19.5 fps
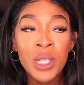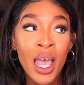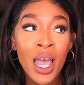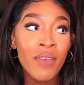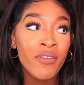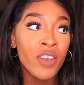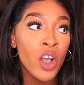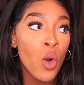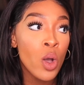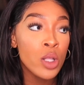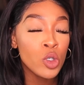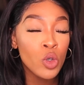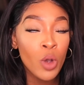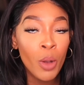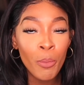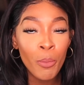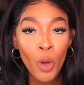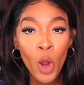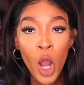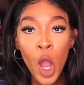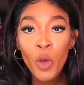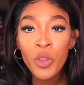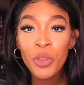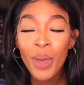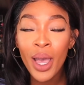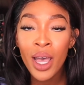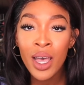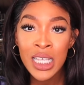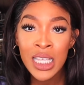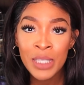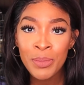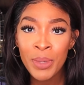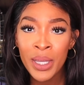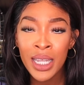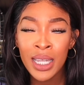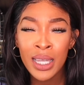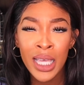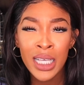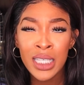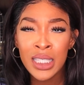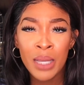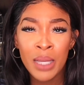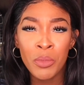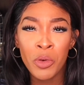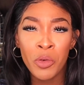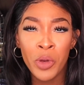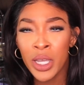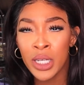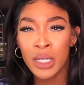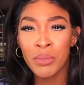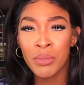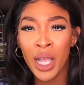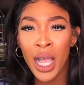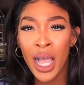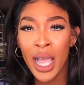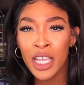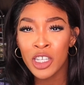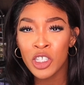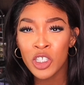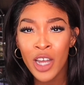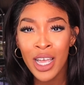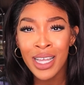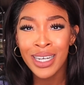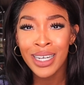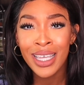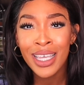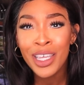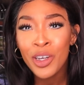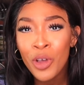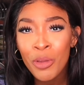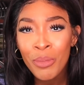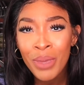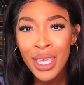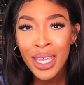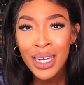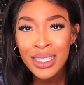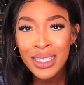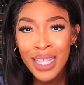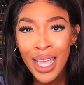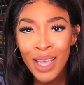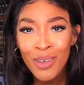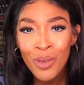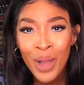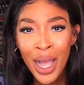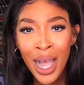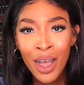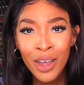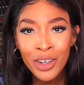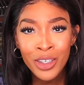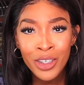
I've gone to a bar with my husband and like some random guys trying to hit on me, and it's like, wow,